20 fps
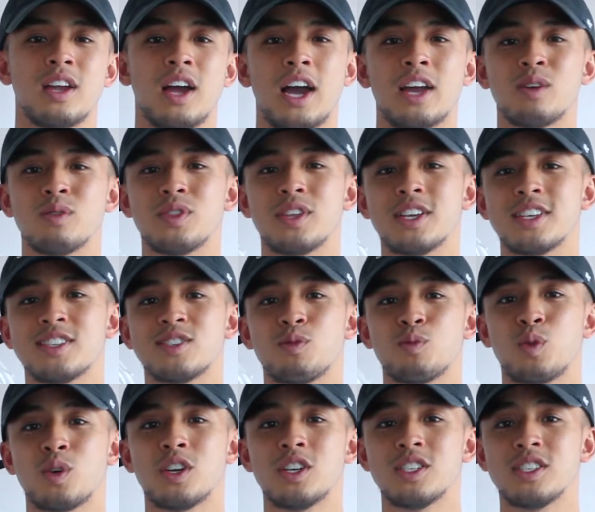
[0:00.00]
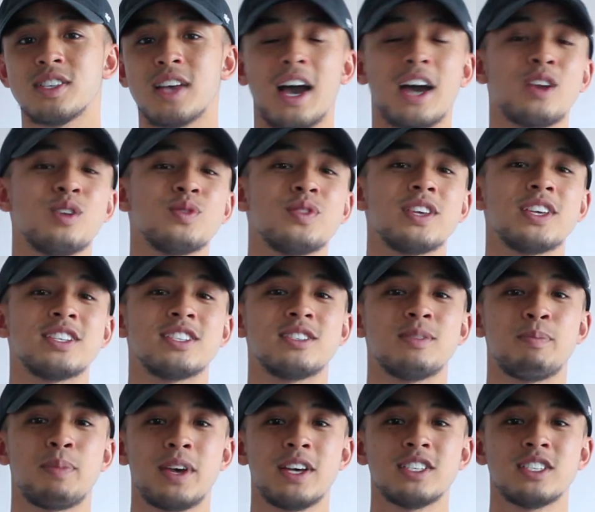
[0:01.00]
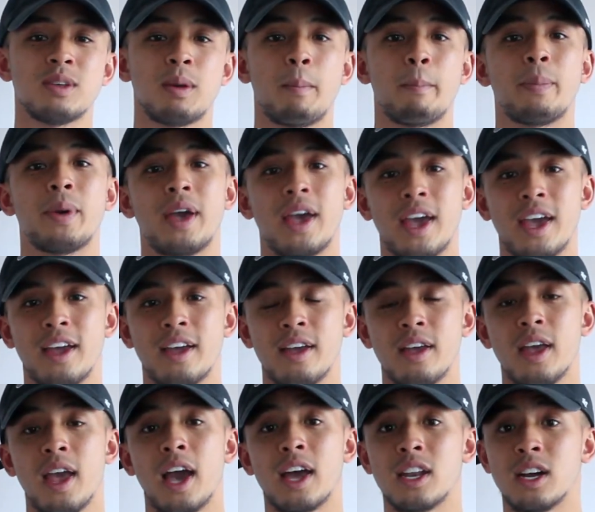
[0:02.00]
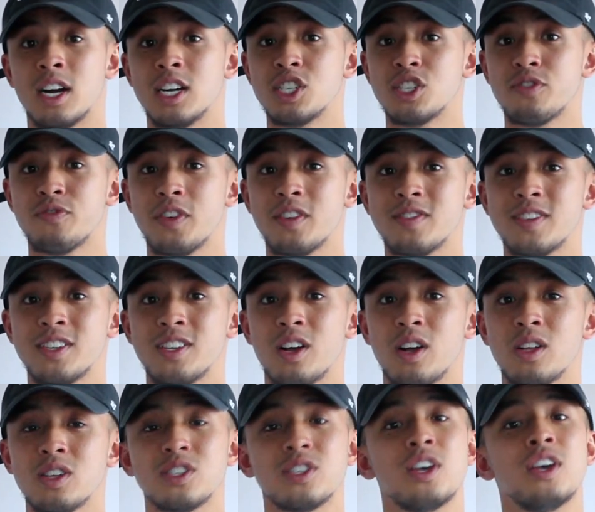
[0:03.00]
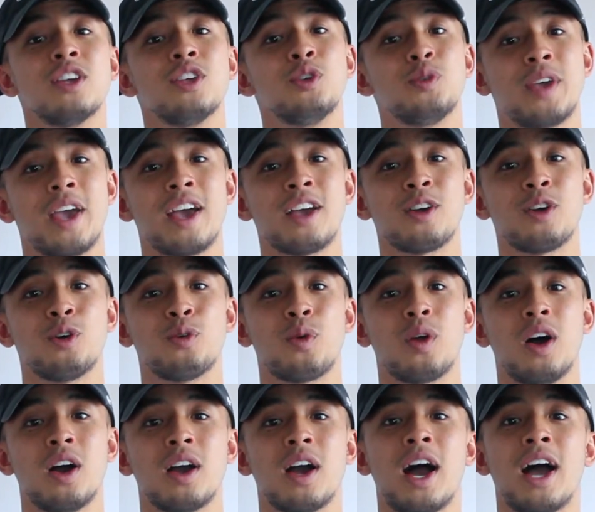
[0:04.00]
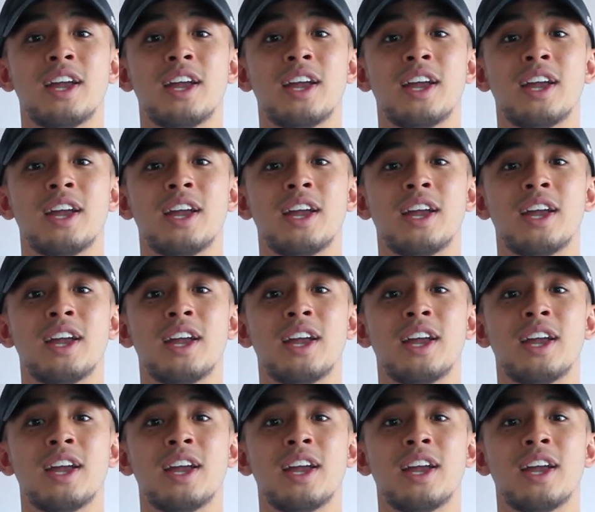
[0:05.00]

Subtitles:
I don't think it's the worst, I don't think it's the best, but hey, at $115, you can't go wrong.